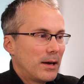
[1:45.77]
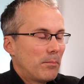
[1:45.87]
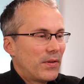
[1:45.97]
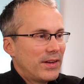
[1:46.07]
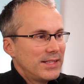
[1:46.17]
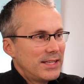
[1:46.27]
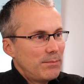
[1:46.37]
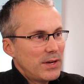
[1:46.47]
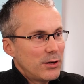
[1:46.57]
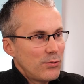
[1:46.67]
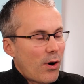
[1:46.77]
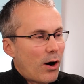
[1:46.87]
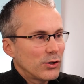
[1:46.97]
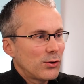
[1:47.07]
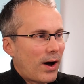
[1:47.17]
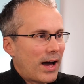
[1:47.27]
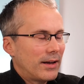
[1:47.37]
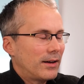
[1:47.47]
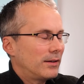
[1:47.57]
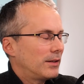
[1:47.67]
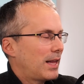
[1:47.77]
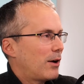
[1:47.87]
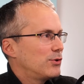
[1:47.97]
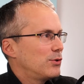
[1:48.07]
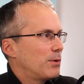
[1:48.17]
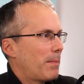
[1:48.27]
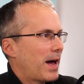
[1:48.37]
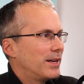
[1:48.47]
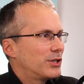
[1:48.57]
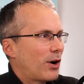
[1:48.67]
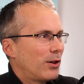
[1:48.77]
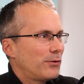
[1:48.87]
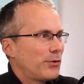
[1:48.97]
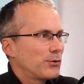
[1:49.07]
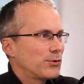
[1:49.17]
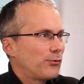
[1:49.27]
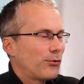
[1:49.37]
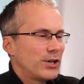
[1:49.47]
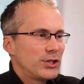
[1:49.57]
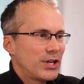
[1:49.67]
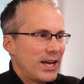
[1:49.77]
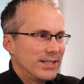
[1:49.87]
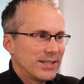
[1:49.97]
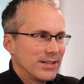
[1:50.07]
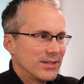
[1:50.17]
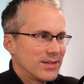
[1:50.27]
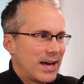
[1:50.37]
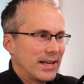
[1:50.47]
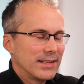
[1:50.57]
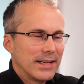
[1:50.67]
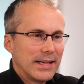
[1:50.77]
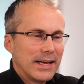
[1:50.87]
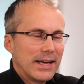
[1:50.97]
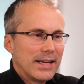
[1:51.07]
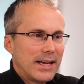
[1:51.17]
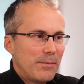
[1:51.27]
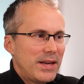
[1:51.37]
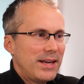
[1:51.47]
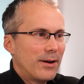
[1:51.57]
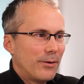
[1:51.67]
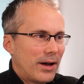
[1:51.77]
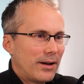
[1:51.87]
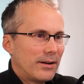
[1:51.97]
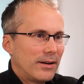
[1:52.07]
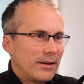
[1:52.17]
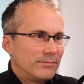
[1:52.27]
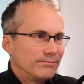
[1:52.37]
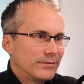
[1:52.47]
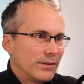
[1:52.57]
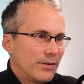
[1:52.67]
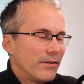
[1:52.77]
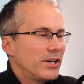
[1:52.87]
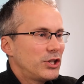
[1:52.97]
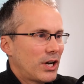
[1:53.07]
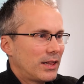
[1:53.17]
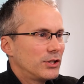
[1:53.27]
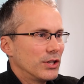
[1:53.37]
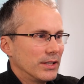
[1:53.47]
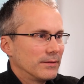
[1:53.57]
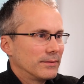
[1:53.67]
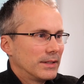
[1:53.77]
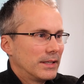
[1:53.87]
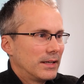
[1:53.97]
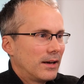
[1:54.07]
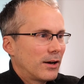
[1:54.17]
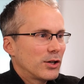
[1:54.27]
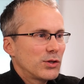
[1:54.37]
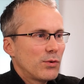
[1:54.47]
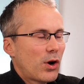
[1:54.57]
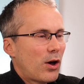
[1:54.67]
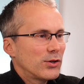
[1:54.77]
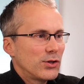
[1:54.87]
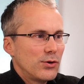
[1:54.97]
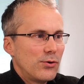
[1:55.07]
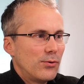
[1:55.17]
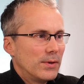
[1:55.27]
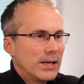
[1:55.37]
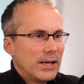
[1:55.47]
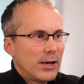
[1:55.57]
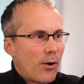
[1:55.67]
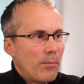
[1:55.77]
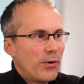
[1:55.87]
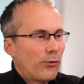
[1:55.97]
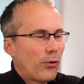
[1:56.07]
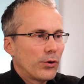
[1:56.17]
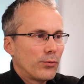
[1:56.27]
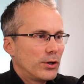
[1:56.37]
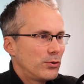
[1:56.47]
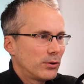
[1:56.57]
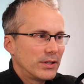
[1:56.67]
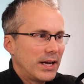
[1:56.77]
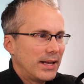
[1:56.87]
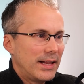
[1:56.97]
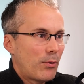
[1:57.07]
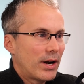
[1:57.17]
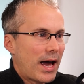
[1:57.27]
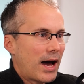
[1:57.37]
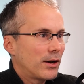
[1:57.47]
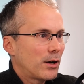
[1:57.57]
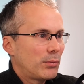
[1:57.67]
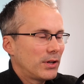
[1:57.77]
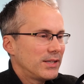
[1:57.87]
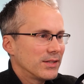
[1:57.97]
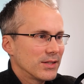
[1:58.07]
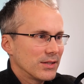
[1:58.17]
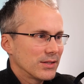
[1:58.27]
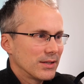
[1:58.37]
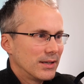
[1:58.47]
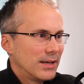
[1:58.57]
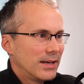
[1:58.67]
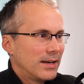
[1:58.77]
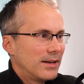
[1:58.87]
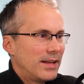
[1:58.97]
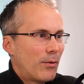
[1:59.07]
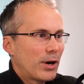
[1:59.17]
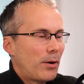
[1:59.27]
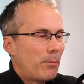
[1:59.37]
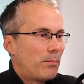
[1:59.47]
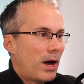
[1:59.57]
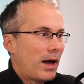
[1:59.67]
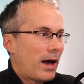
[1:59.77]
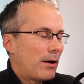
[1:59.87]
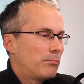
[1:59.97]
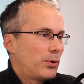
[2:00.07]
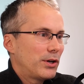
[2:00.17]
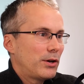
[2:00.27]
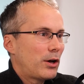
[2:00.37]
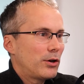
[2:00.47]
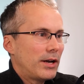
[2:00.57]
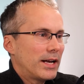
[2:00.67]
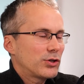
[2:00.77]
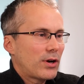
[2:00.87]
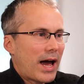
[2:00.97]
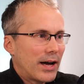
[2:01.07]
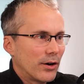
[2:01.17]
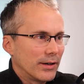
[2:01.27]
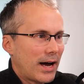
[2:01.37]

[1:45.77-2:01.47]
But then CPQ also allows you to manage all of those fringe cases that can be very, very challenging. Customer calls you, before their renewal date and they want to add a couple licenses. They want to put an extra add-on.